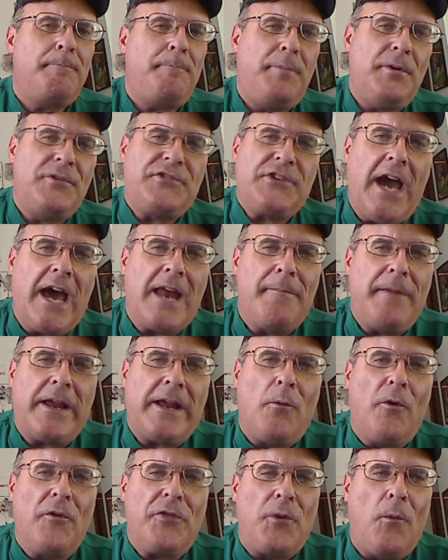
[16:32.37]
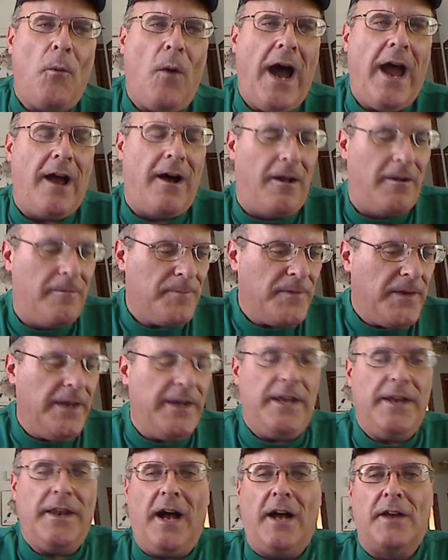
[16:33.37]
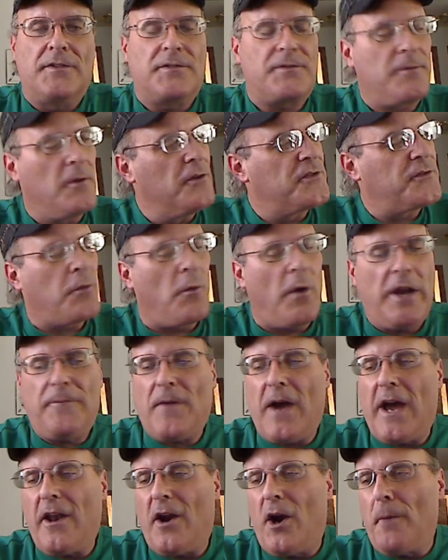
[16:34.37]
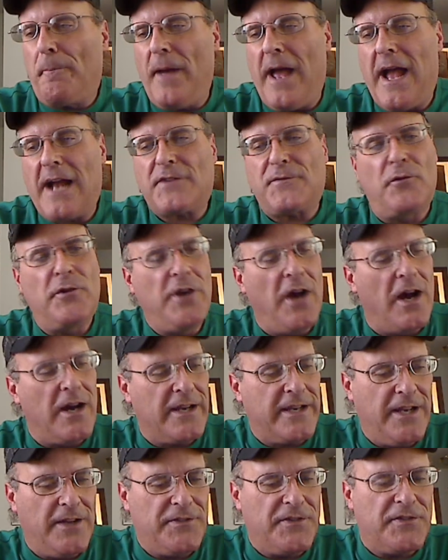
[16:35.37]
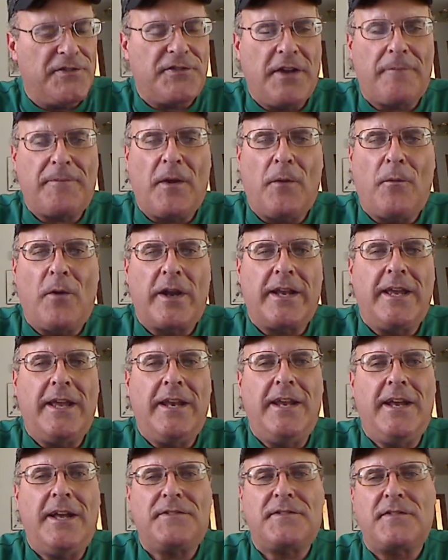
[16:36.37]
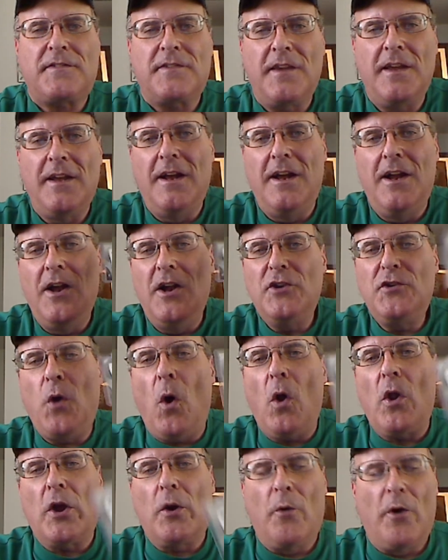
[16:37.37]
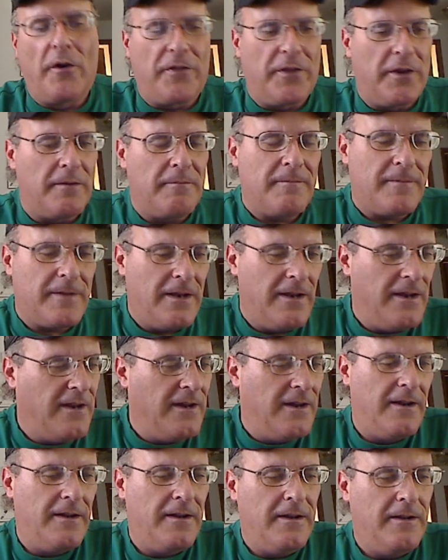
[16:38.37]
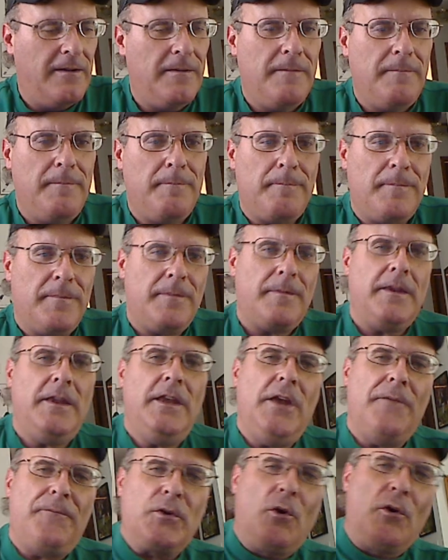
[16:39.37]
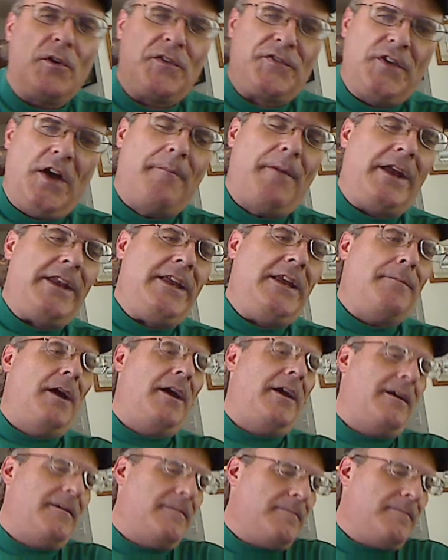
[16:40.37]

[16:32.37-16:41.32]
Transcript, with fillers: But you got to make it worth the while. And he does. Those 25 hour packs for young kids and stuff that want to get hits, totally worth it if you go sell them on eBay.